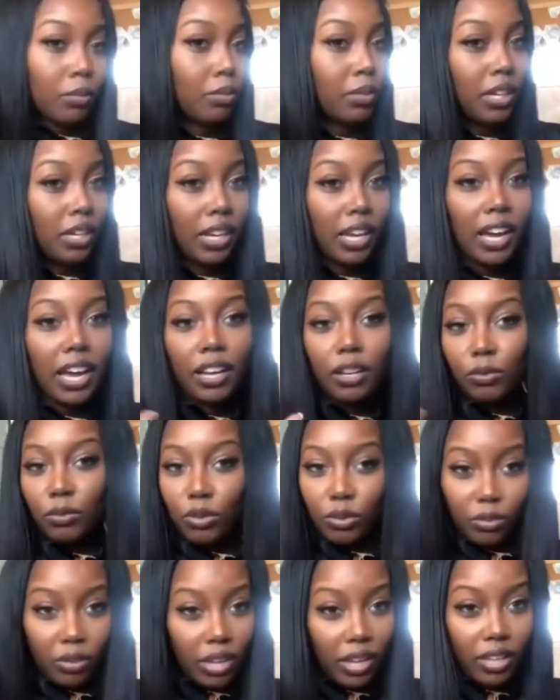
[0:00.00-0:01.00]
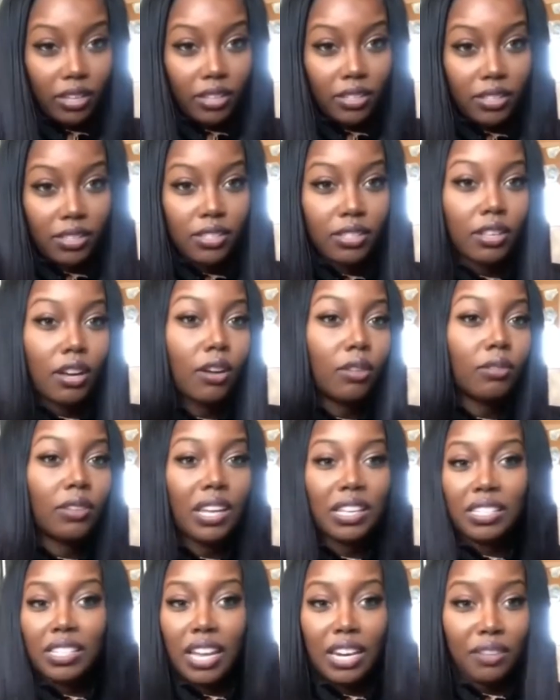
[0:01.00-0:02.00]
play that. I don't do that. So
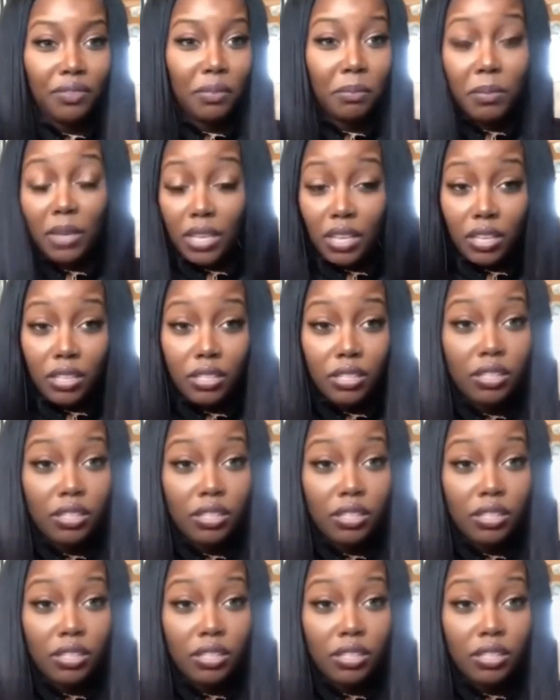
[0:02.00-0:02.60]
that's not even me.